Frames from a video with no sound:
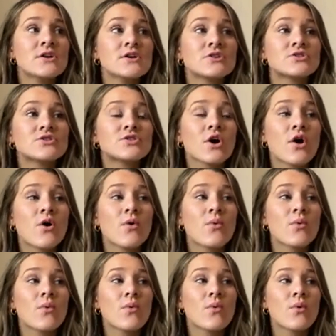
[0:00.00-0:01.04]

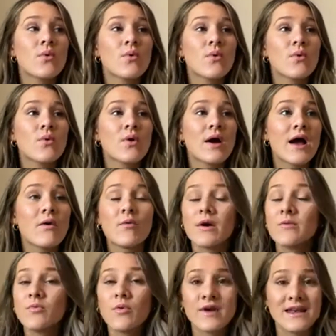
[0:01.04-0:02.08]
So at
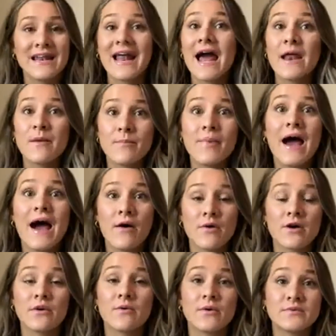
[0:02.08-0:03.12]
one point it had
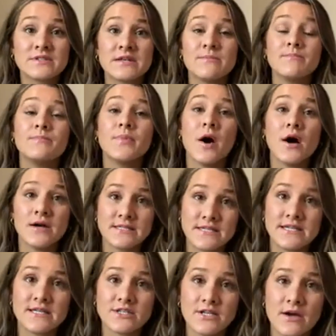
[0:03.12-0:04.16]
power. I was in bondage.